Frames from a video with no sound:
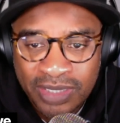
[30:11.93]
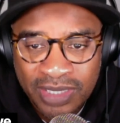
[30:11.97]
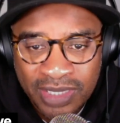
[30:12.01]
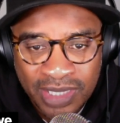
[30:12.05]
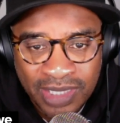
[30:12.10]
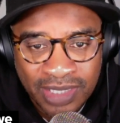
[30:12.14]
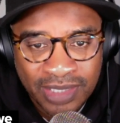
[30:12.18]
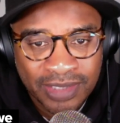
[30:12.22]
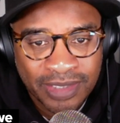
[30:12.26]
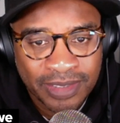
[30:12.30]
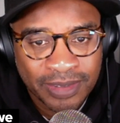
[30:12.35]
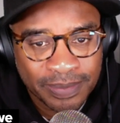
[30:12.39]
And
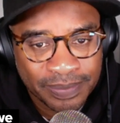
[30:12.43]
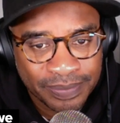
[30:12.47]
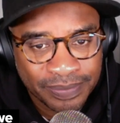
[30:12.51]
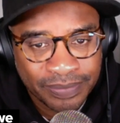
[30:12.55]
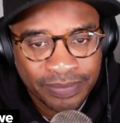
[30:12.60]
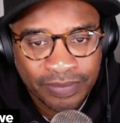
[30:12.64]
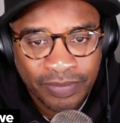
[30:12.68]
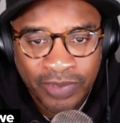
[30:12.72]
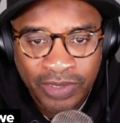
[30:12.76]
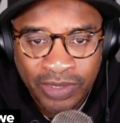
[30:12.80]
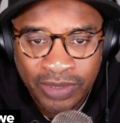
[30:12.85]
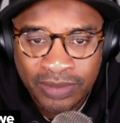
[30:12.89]
he's,
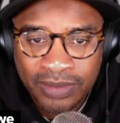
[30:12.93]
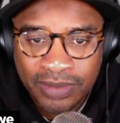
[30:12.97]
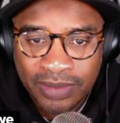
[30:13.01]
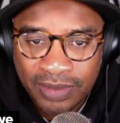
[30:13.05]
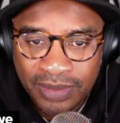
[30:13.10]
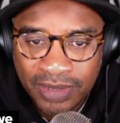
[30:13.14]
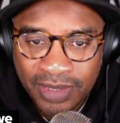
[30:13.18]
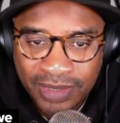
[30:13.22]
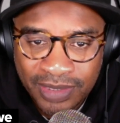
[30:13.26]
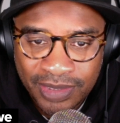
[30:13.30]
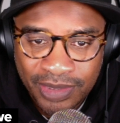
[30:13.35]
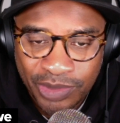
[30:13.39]

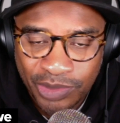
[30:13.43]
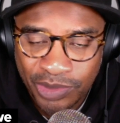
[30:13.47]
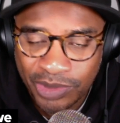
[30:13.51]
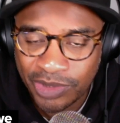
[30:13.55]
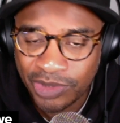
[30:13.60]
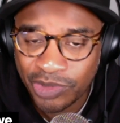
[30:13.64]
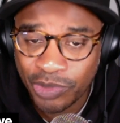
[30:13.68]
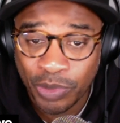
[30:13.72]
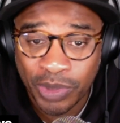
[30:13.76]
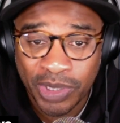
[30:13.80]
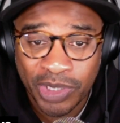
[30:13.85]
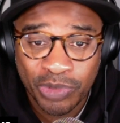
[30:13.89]
it's
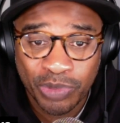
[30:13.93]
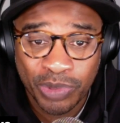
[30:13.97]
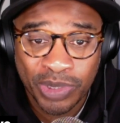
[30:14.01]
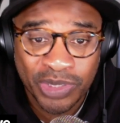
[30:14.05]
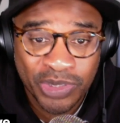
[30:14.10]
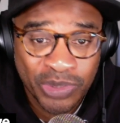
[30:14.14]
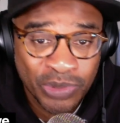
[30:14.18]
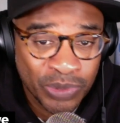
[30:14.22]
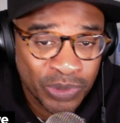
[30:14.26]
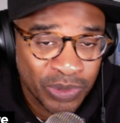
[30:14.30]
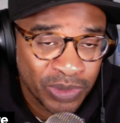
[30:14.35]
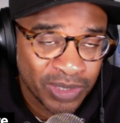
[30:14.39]

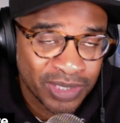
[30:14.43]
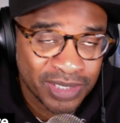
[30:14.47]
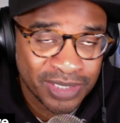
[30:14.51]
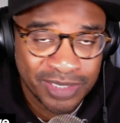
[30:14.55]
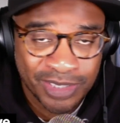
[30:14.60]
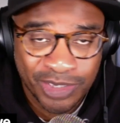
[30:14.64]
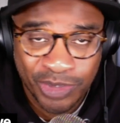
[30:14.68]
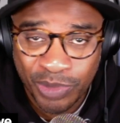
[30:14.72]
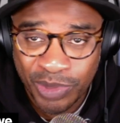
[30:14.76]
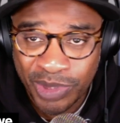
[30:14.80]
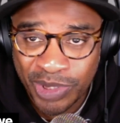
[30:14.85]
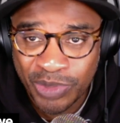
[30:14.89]
2022 going into
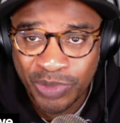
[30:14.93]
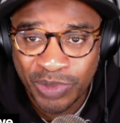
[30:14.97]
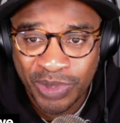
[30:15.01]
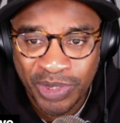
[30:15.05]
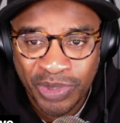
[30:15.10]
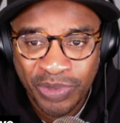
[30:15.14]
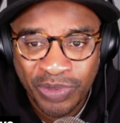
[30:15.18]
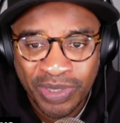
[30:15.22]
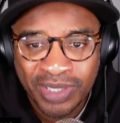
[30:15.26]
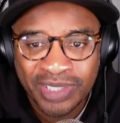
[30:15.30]
2023.